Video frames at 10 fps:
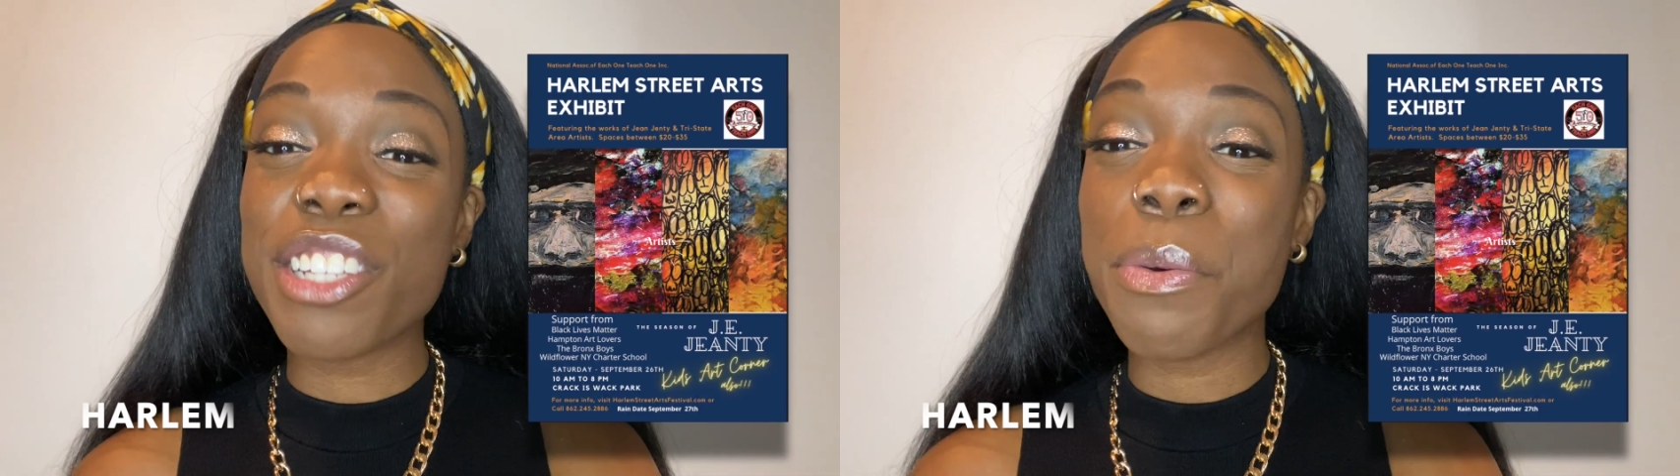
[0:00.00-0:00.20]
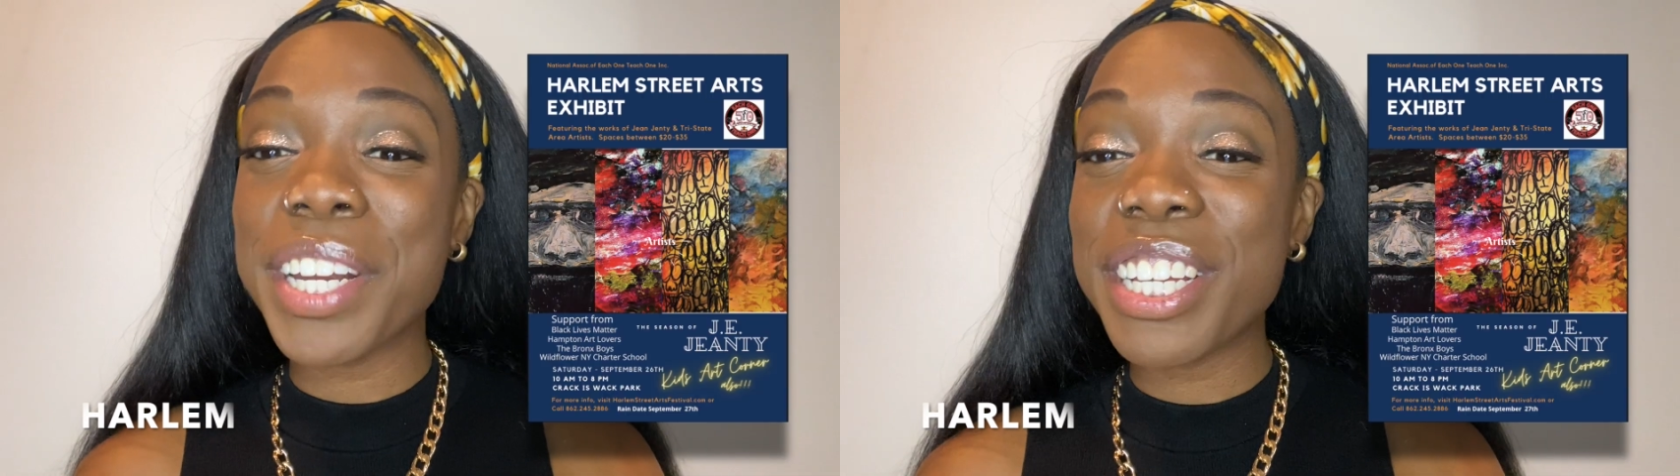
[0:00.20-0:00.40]

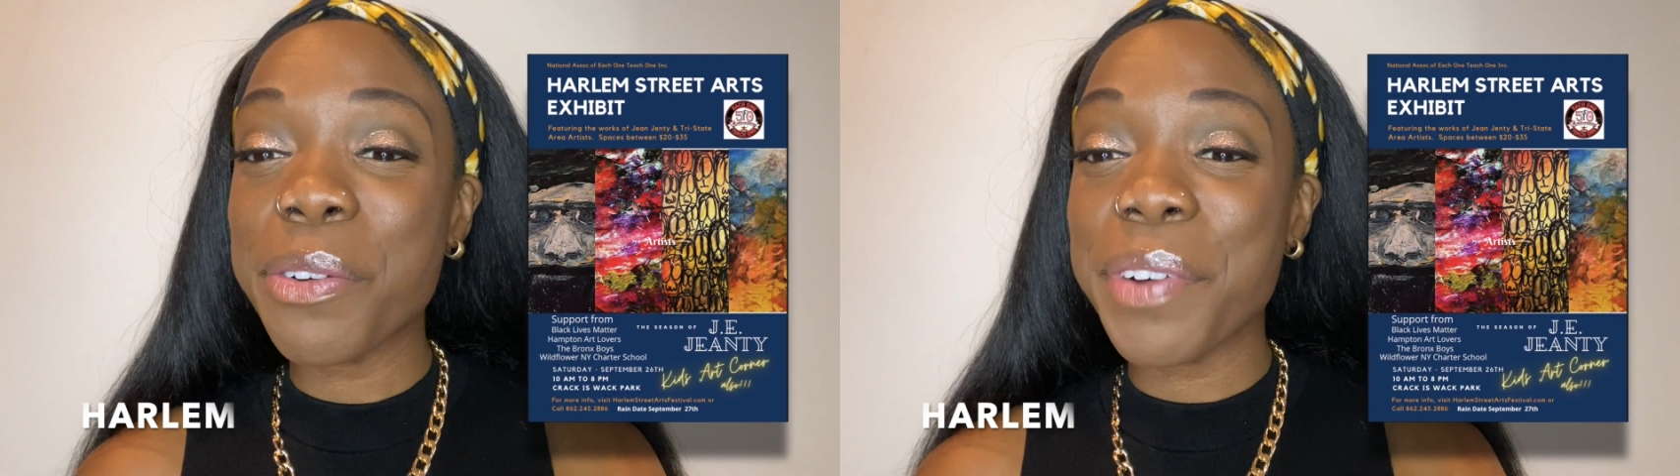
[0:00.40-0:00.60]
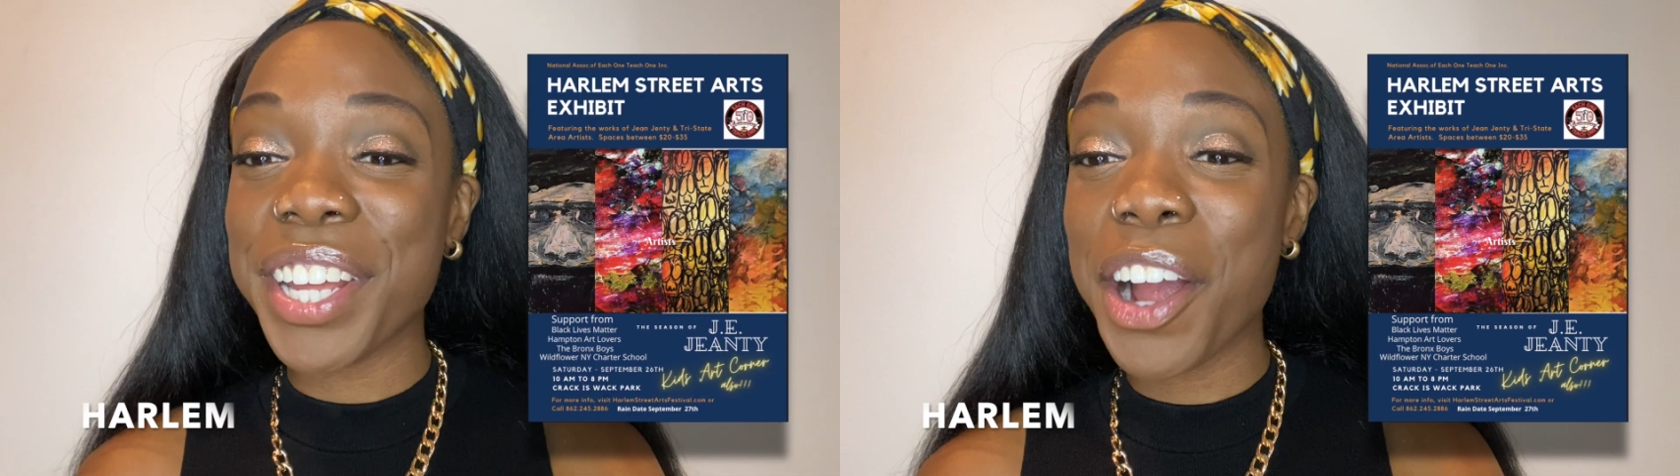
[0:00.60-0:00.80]

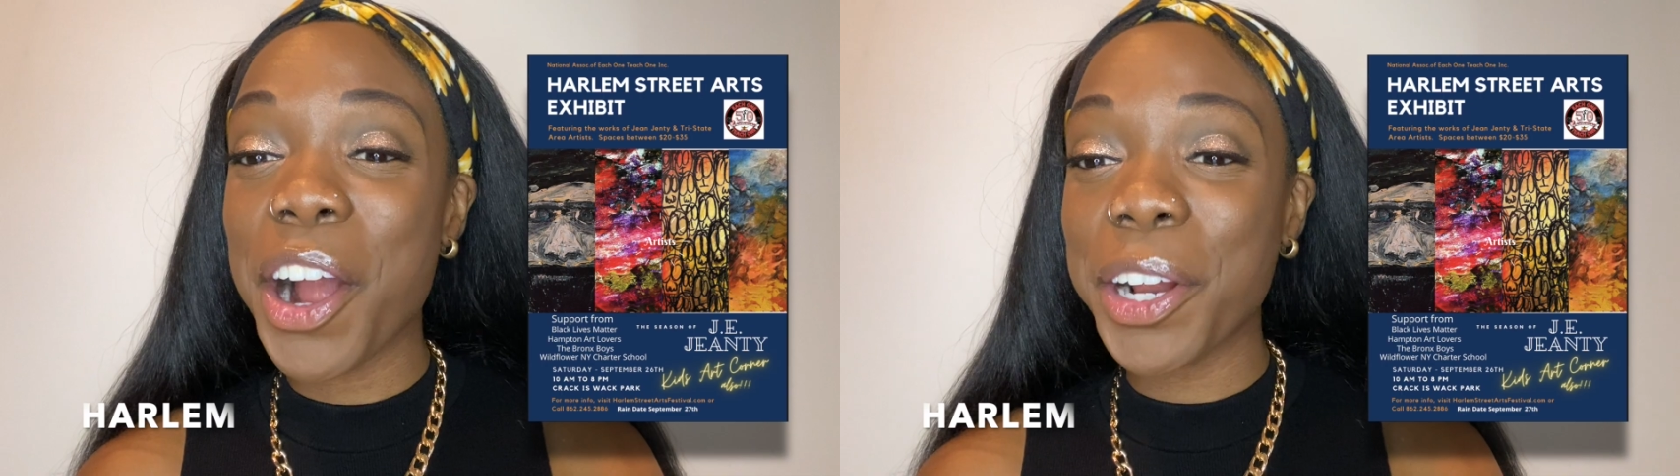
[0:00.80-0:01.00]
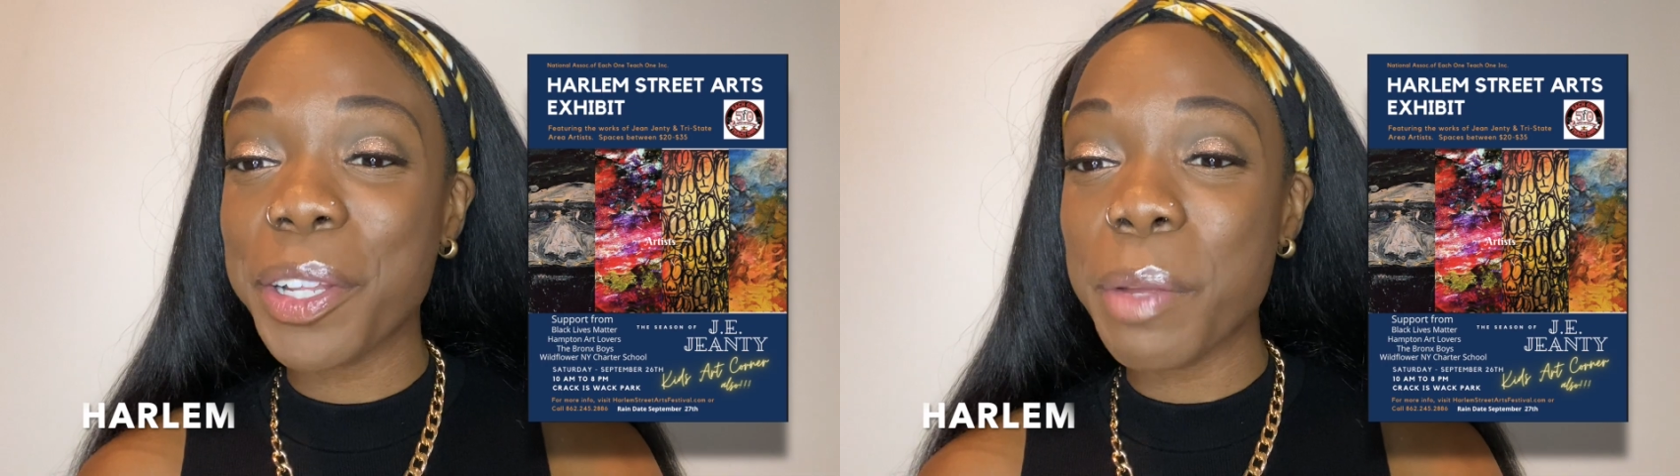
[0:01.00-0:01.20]
2020
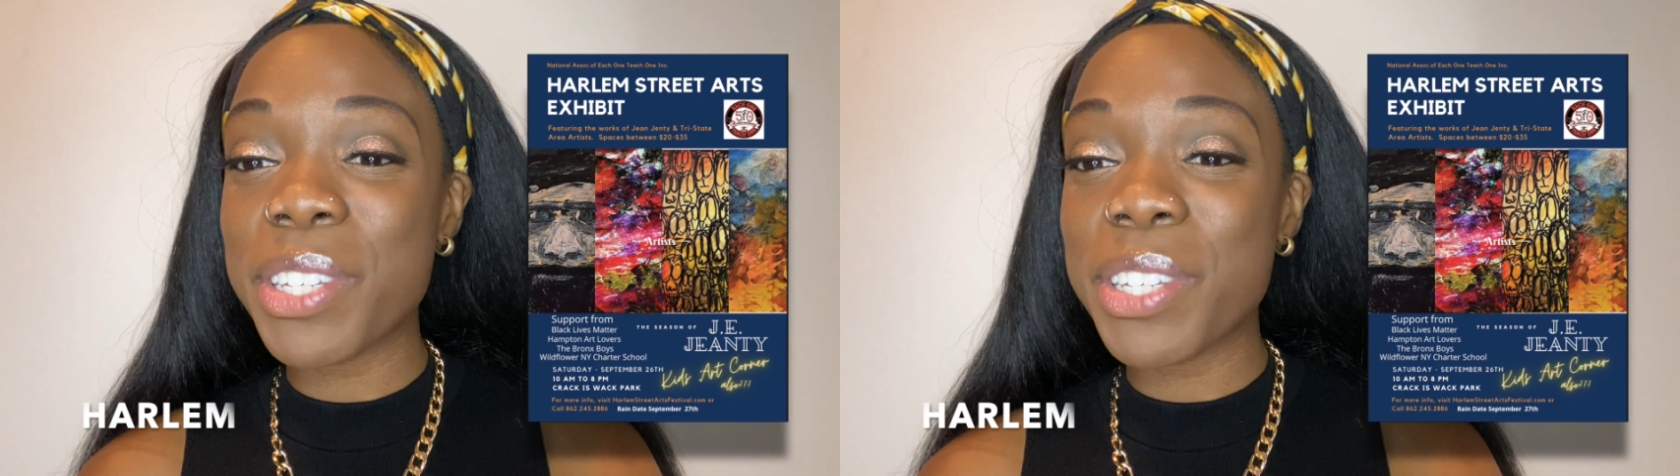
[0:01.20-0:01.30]
Harlem